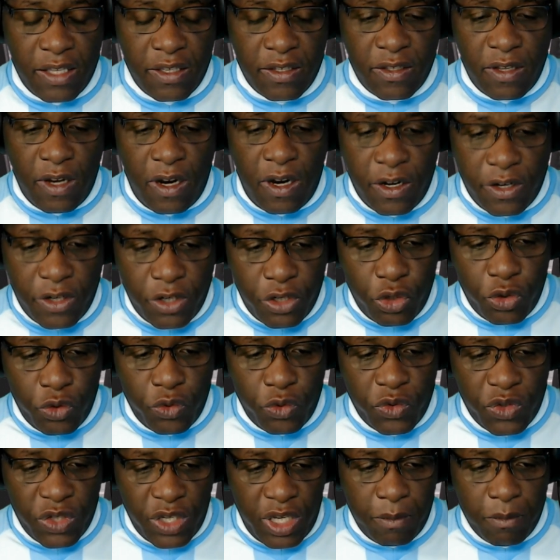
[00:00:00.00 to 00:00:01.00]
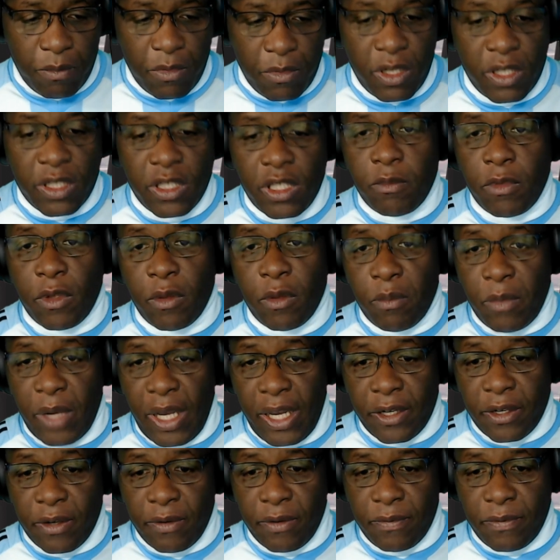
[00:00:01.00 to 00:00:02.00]
and start using multiple
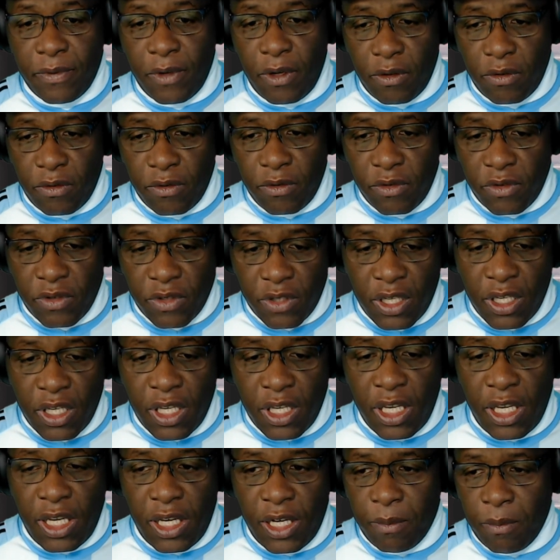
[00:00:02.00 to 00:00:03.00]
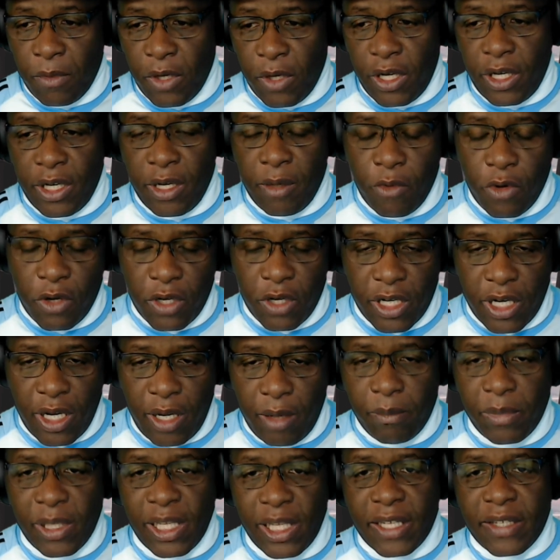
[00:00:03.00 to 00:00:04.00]
microphones in a more
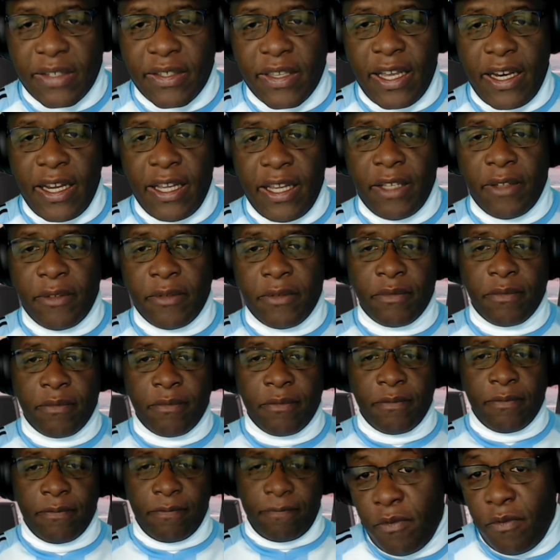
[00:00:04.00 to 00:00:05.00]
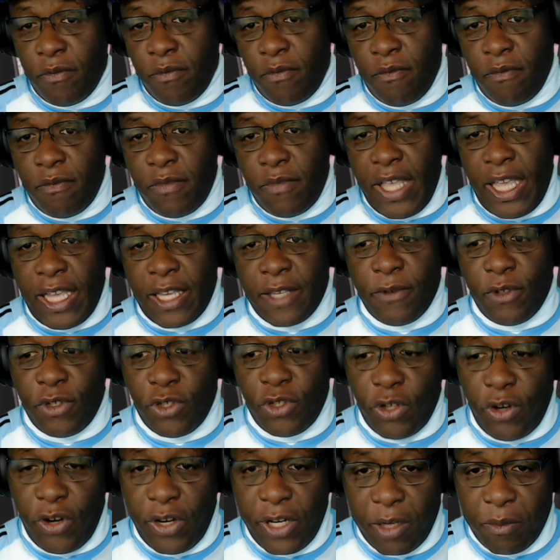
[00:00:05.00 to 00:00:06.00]
complex setting. So
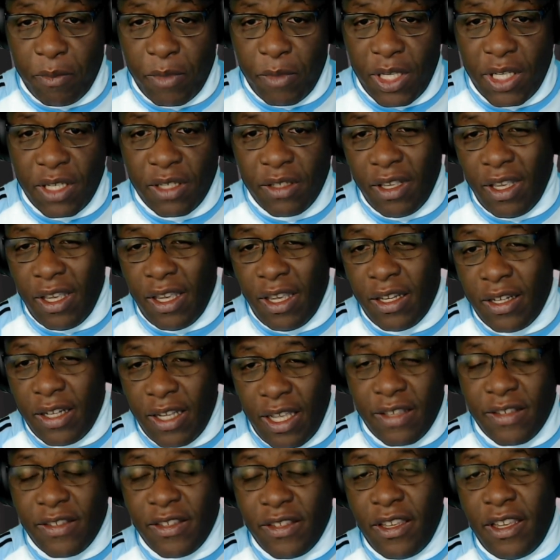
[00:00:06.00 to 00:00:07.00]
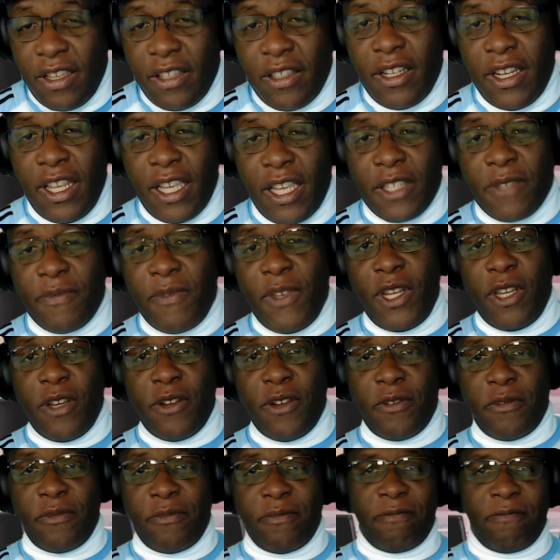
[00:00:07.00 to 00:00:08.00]
thanks for joining me, and I'll see you in the next
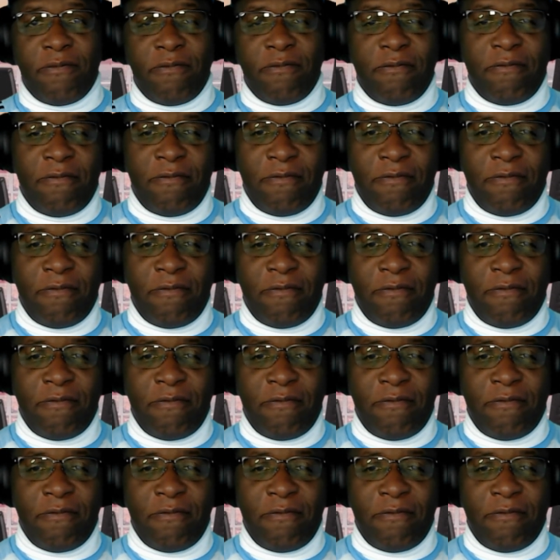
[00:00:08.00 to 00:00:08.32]
video.